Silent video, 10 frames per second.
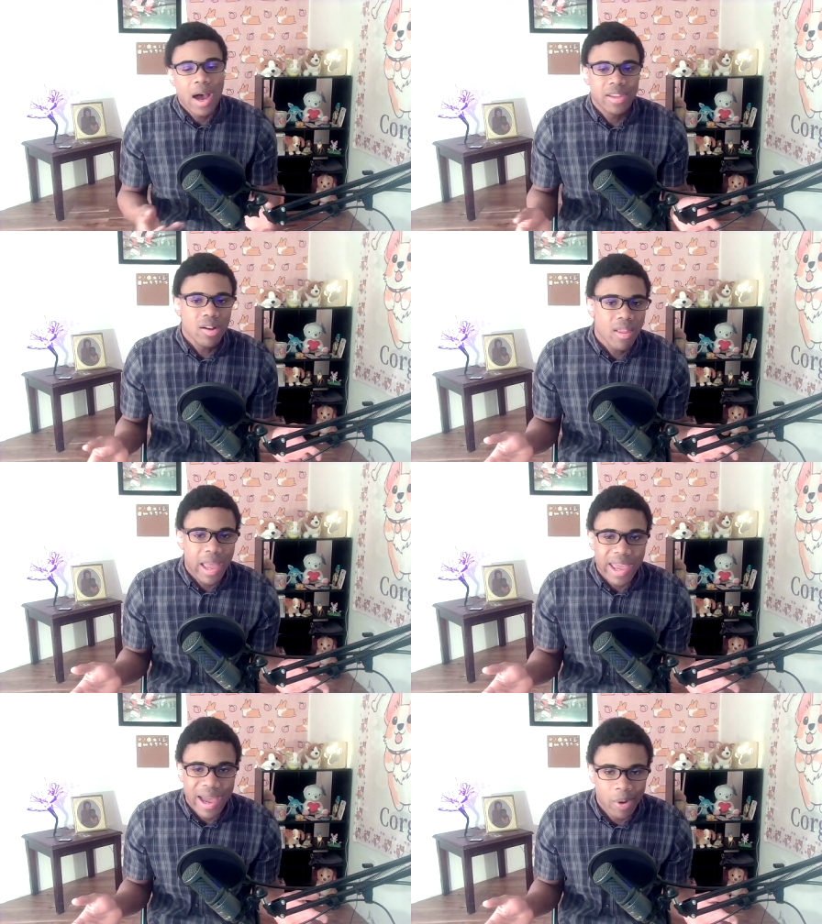I don't
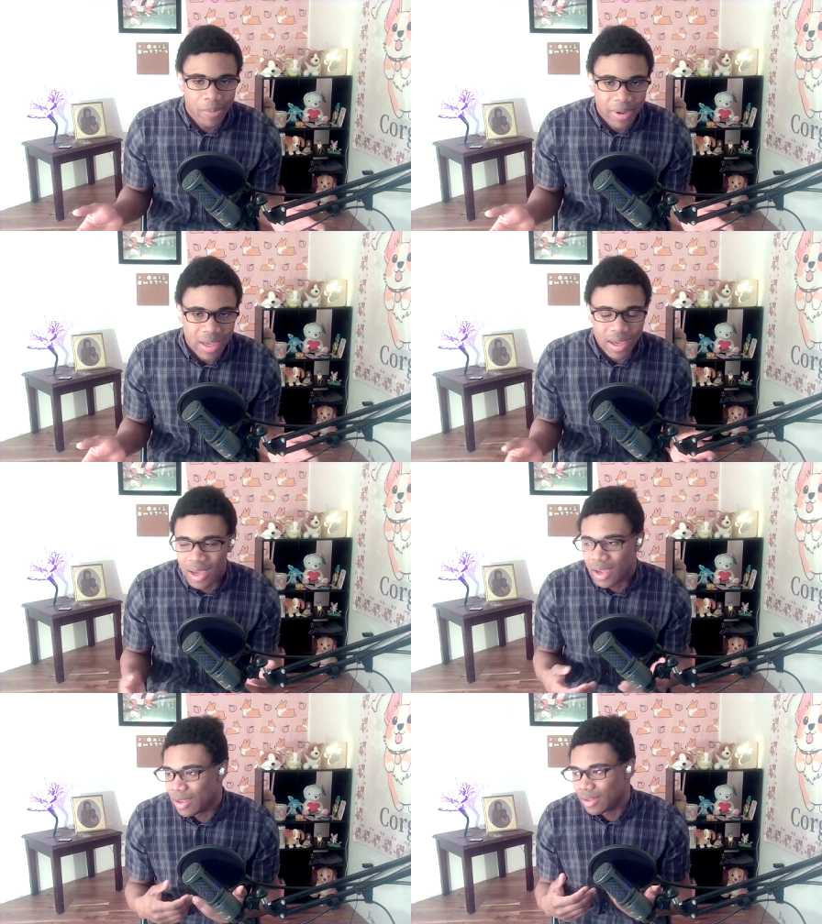like MLP,
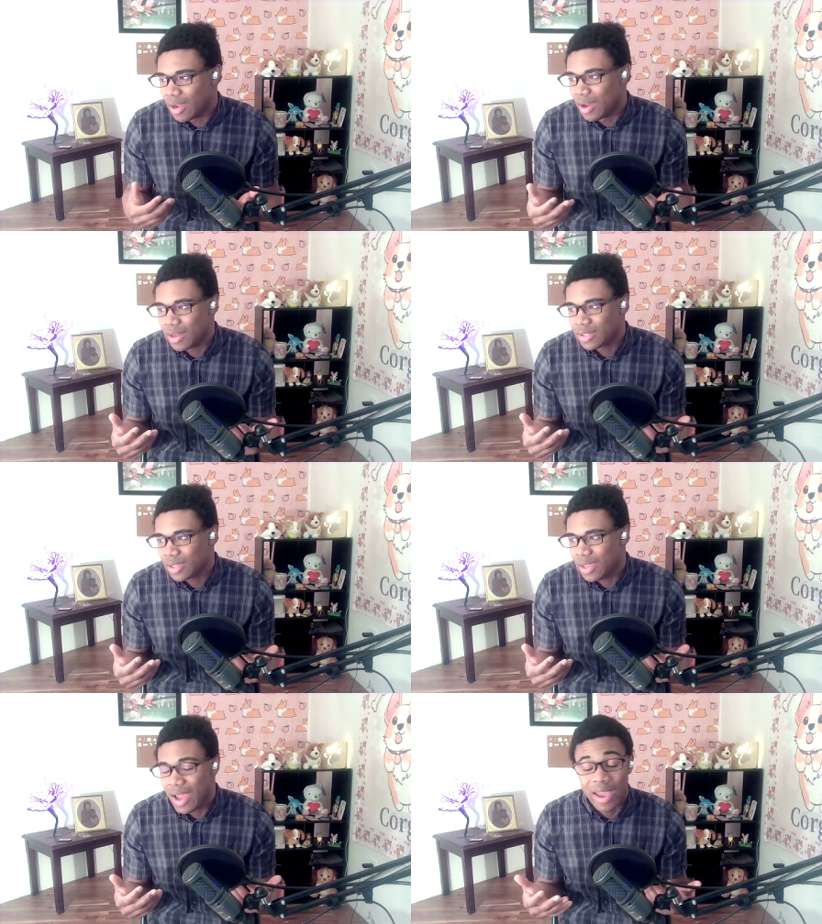and
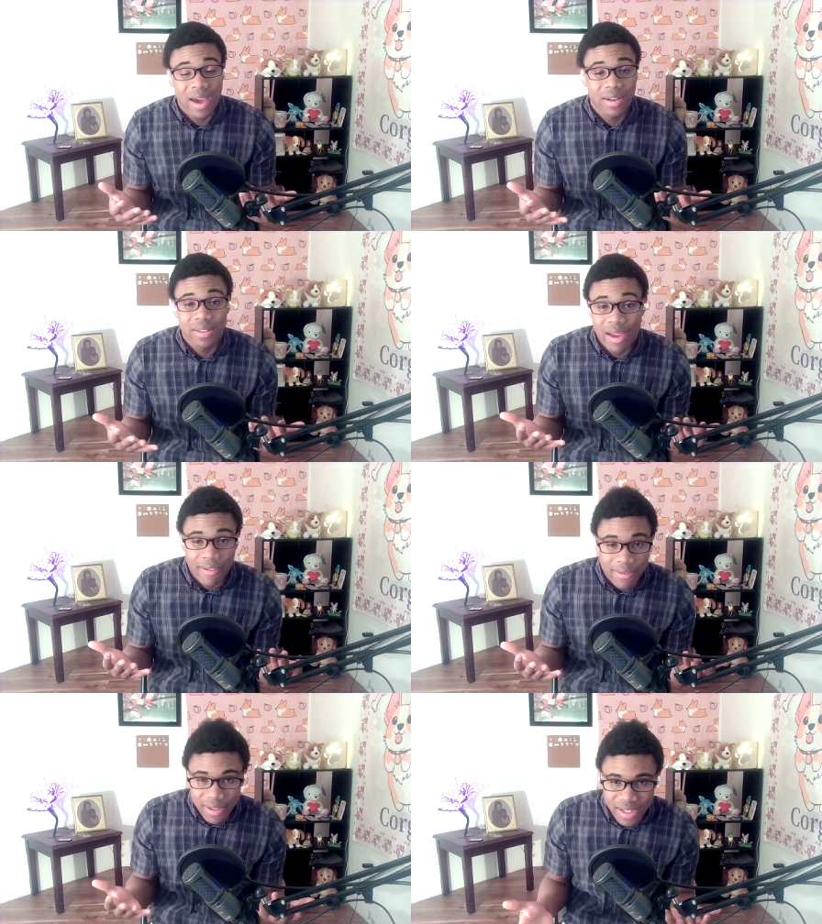honestly, I kinda
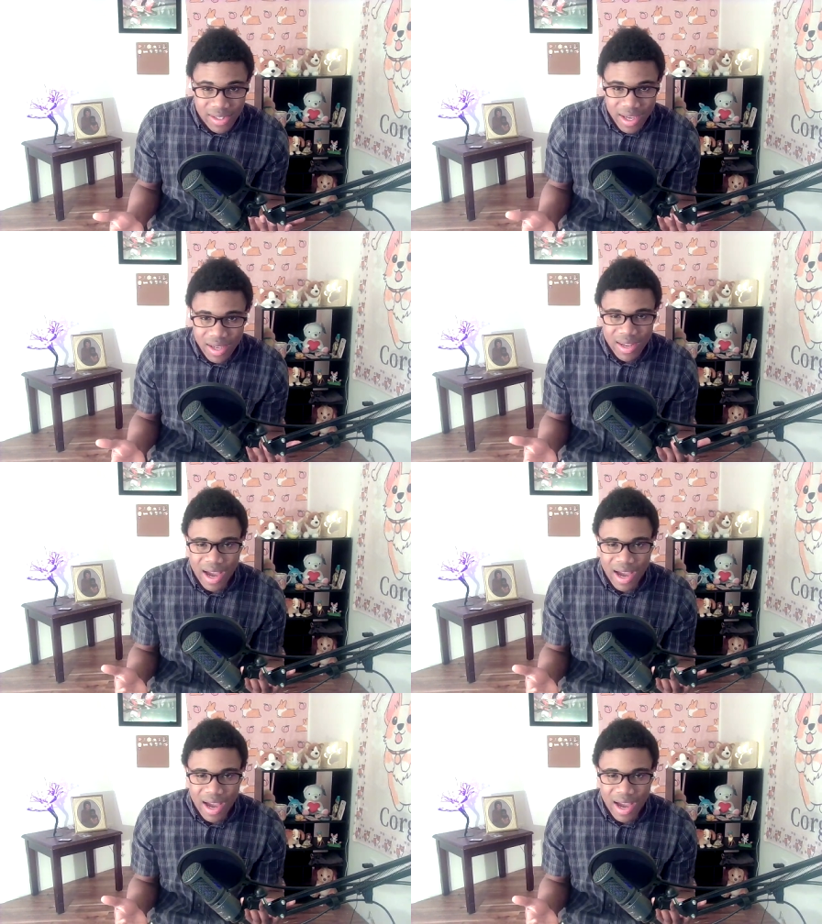never really did.